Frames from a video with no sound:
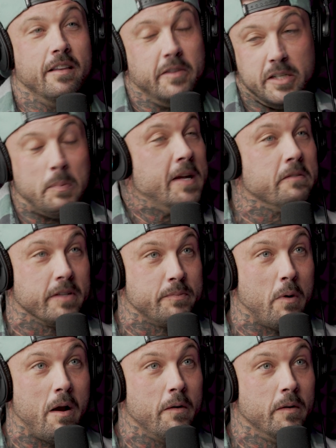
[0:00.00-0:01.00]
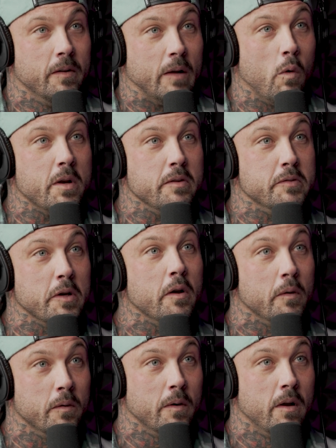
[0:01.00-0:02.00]
speechless, bro. Like, what do you
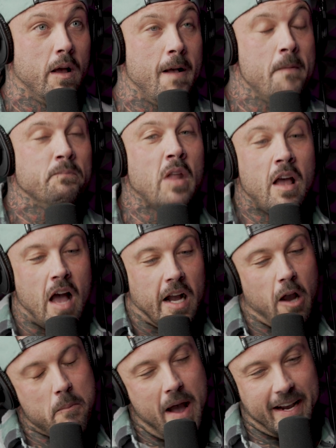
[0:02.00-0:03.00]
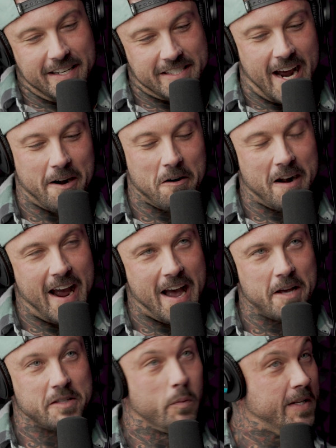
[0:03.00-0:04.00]
do? Go back inside her
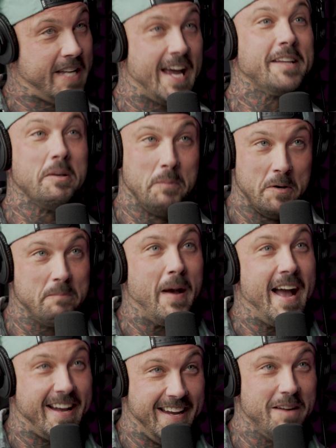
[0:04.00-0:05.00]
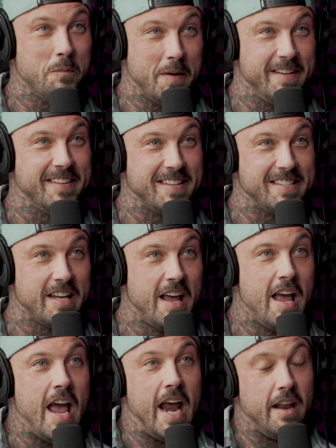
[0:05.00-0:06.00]
house. We take the book back in with us.
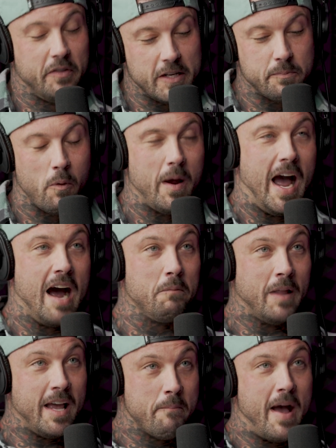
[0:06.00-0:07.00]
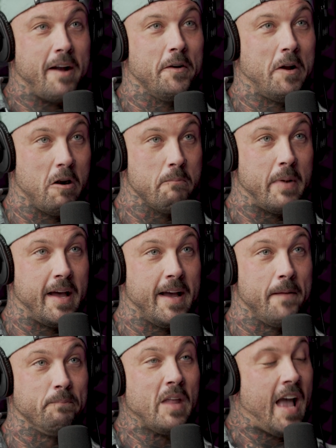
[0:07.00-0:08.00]
And at this point, I'm laying back on her
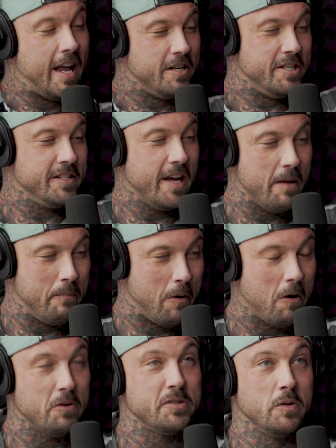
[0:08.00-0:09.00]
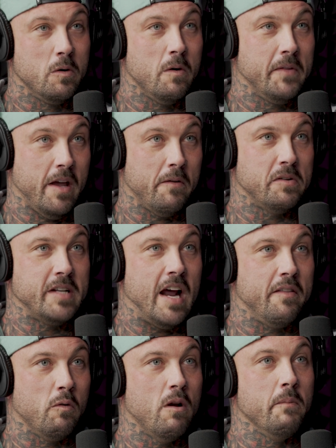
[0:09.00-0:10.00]
bed, and she's got a bar stool on the other
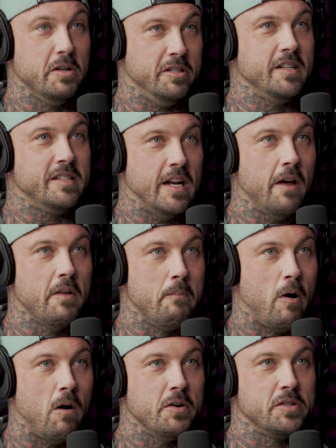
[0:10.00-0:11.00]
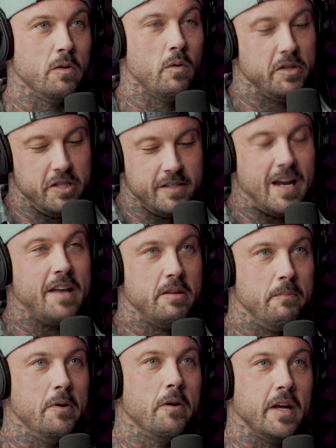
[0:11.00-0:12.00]
side of the room, and she's sitting on the bar stool, and she's got
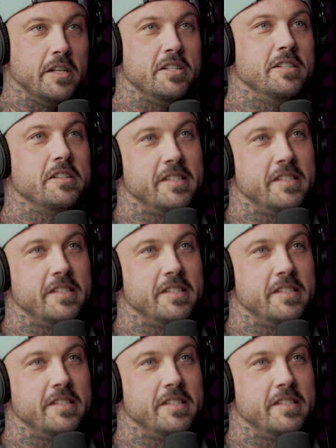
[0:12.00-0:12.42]
the book, and she's